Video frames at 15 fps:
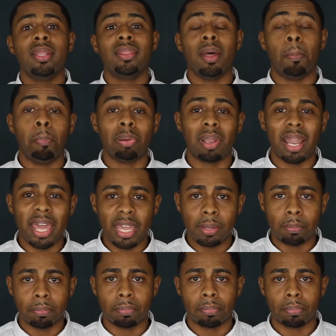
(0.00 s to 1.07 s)
the
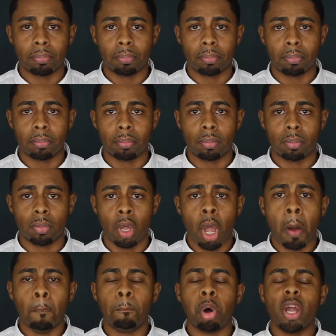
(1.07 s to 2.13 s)
blame,
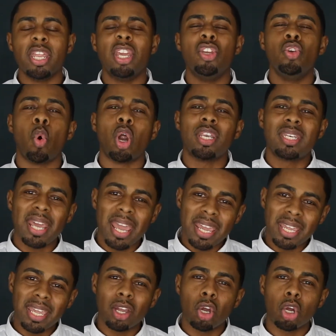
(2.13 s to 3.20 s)
but you are
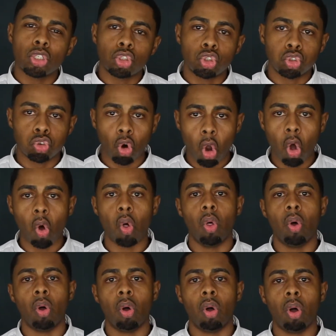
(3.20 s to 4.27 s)
taking control
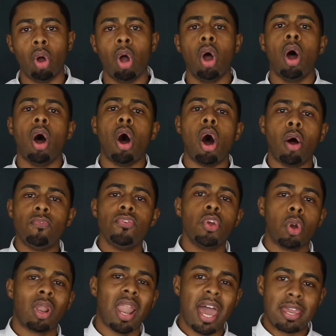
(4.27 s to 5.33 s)
of your
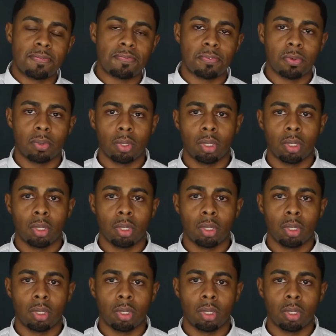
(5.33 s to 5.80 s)
life.